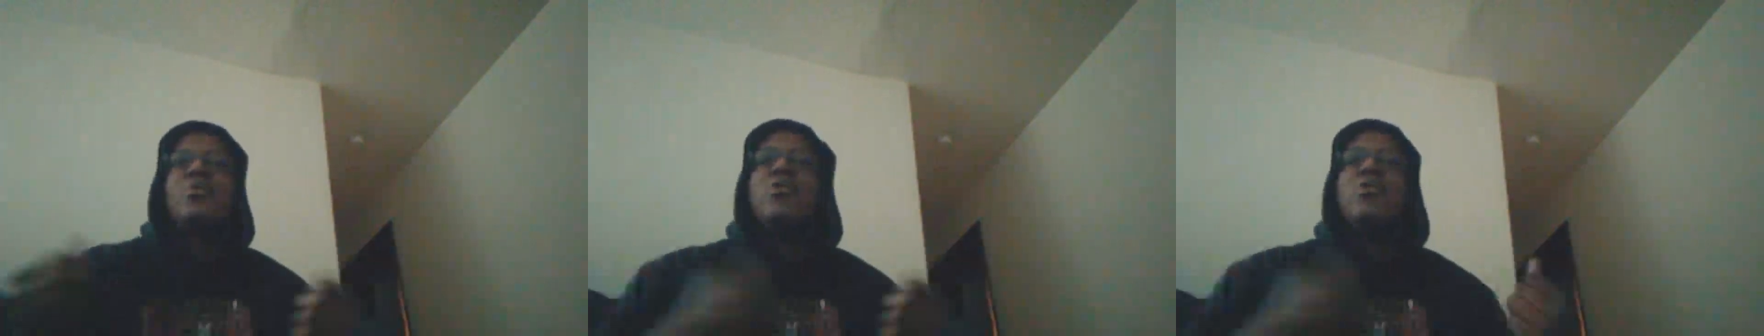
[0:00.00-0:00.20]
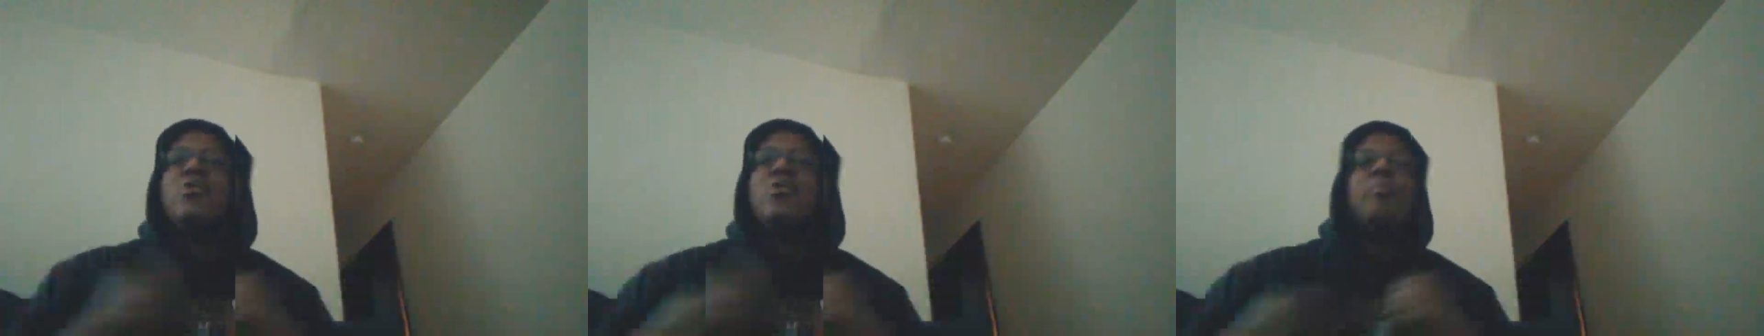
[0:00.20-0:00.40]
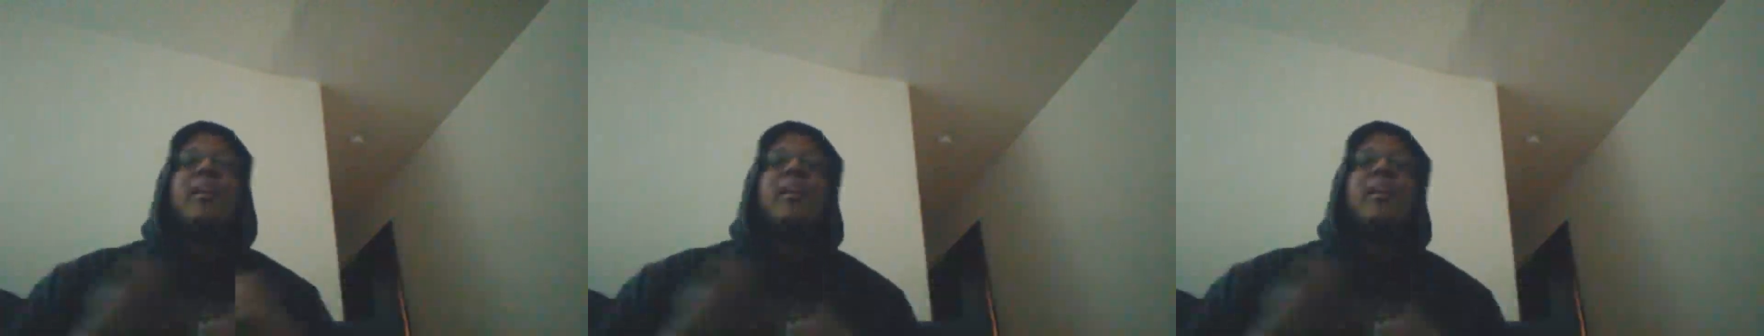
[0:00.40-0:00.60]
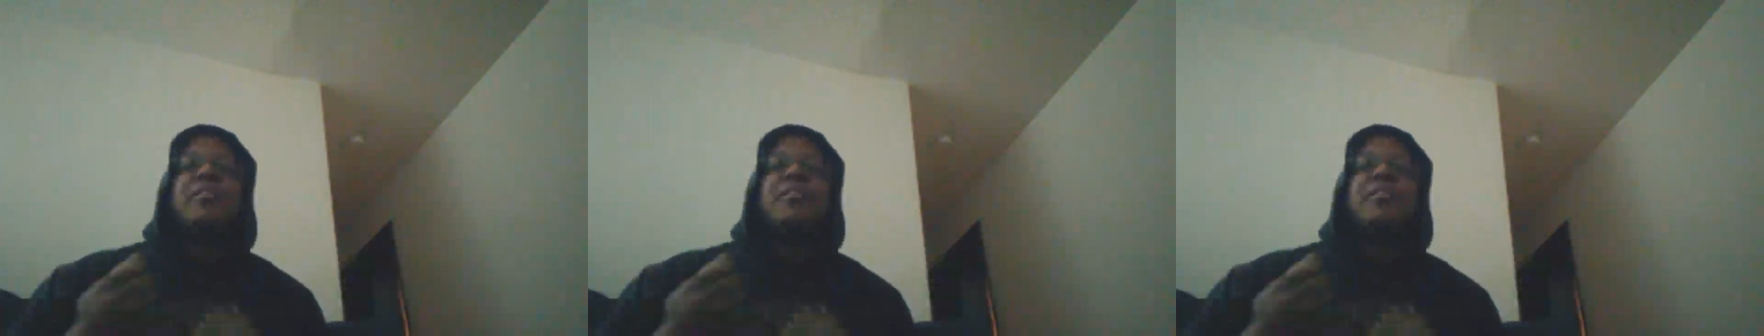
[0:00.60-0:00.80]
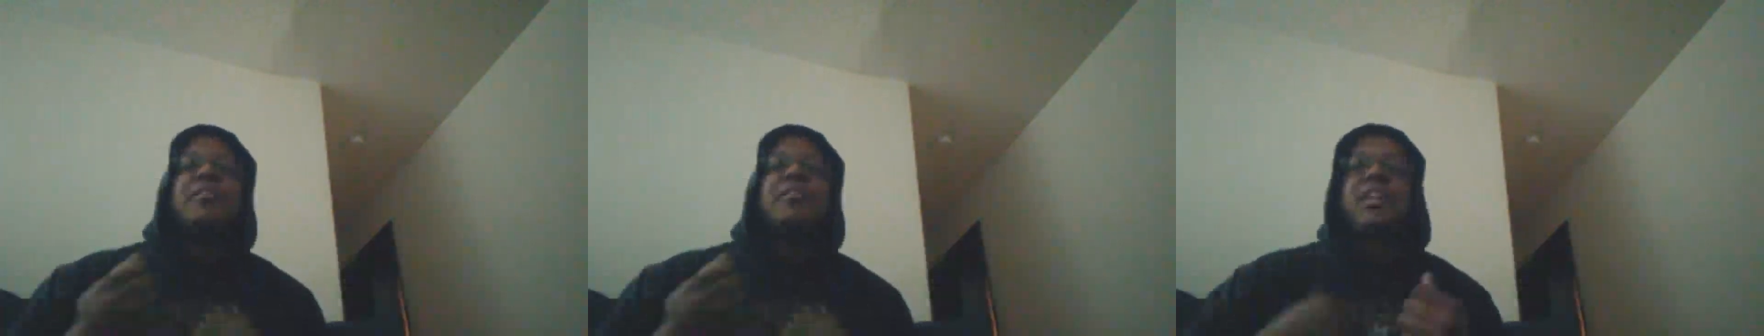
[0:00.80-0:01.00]
beat our
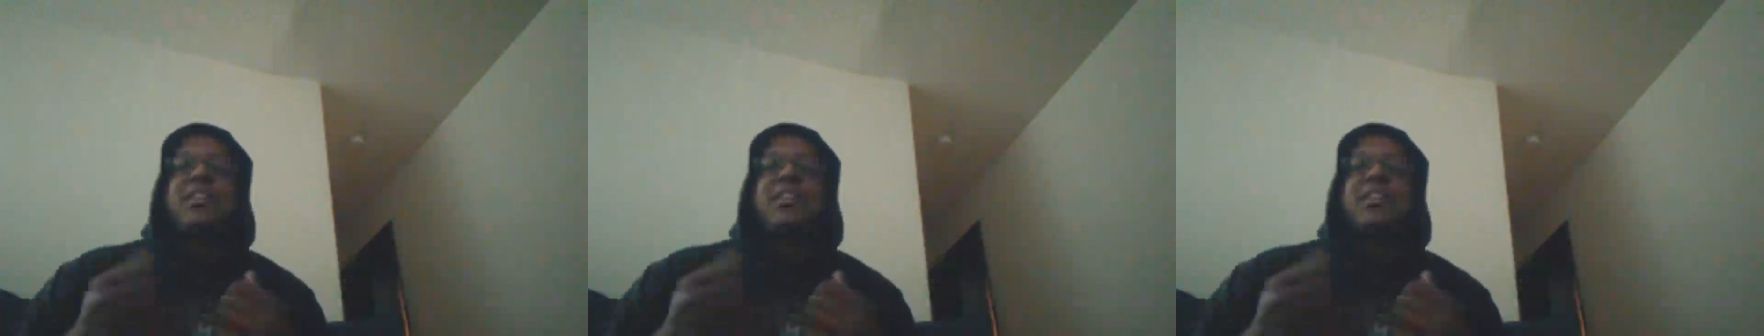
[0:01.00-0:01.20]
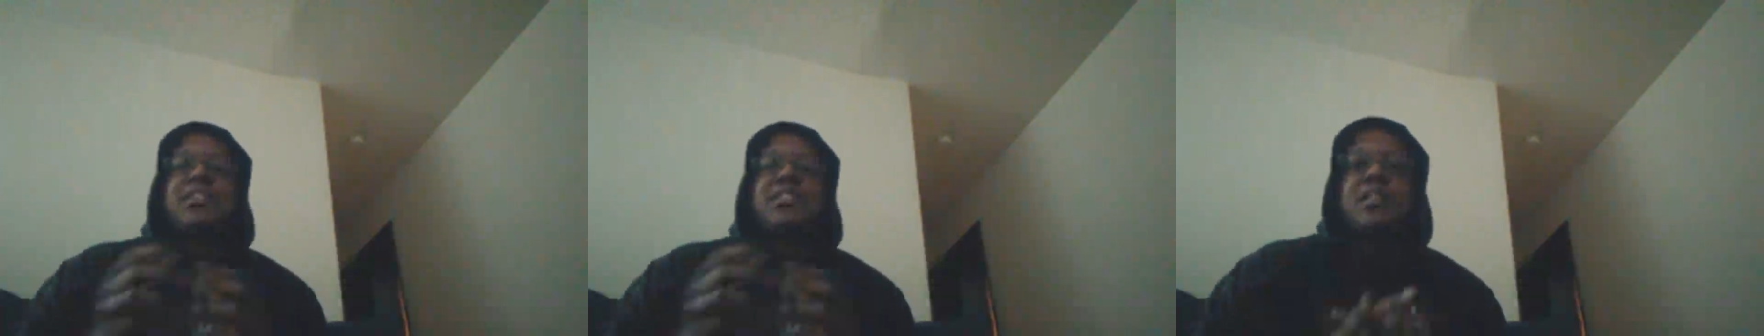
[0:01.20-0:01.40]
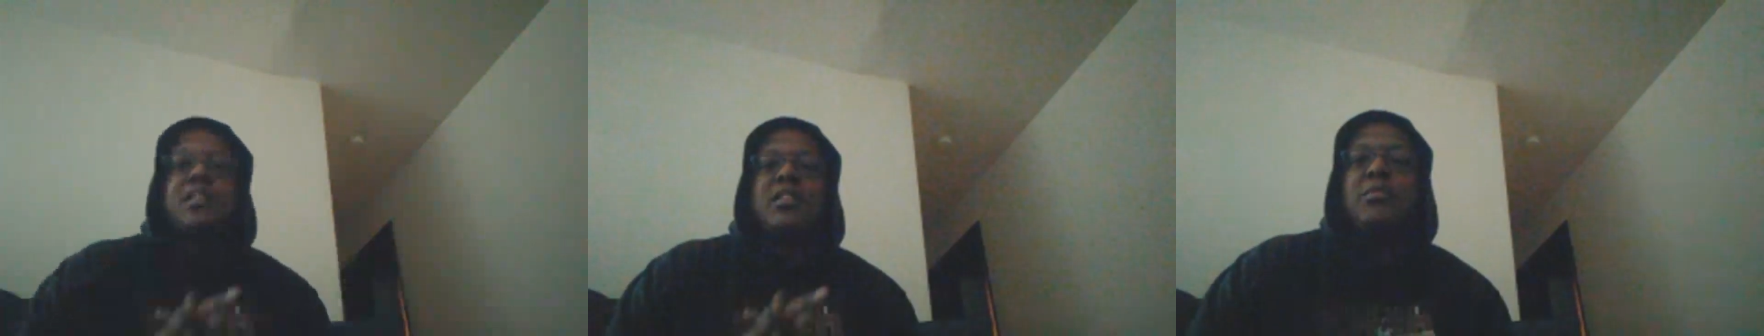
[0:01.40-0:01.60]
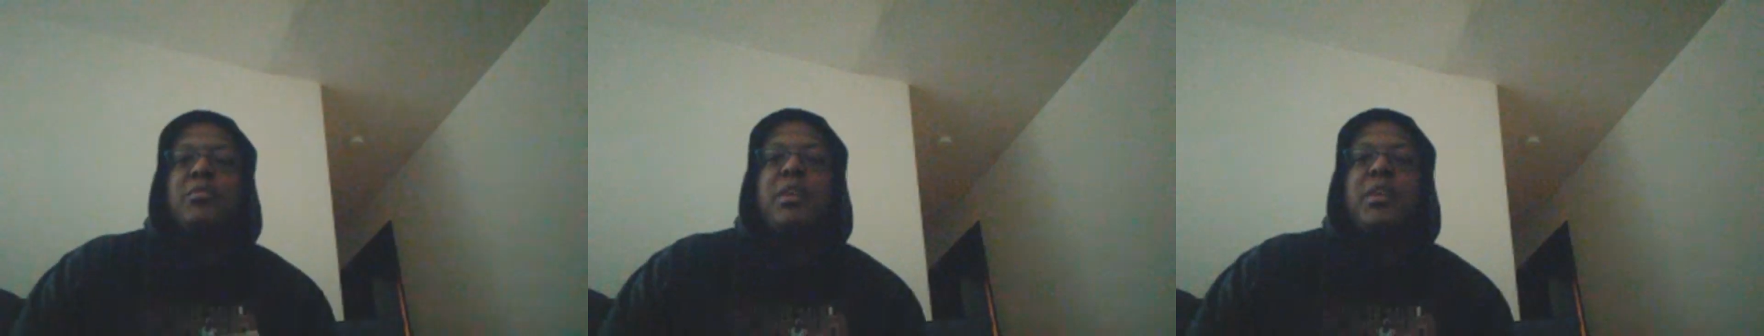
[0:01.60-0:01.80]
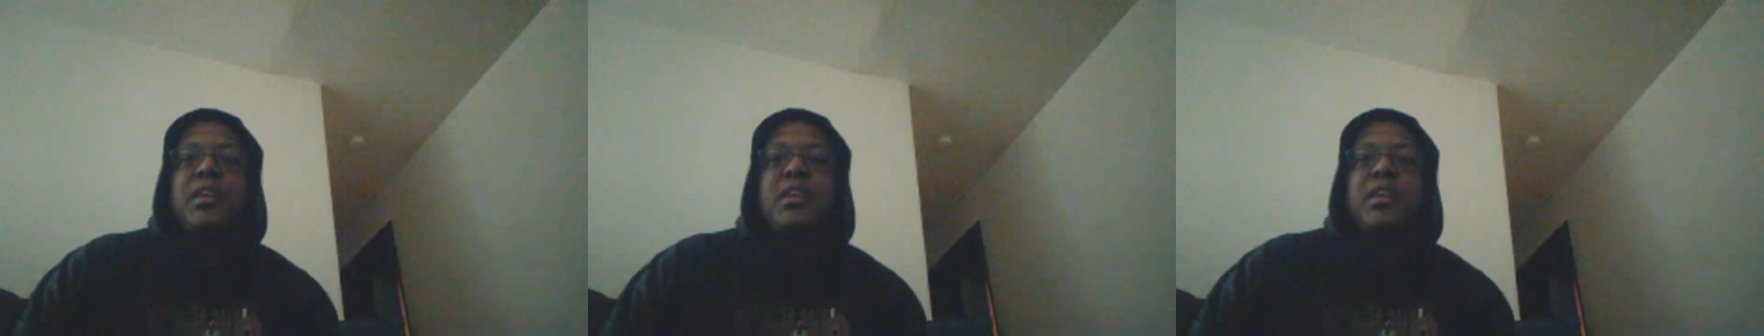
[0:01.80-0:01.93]
chest like we King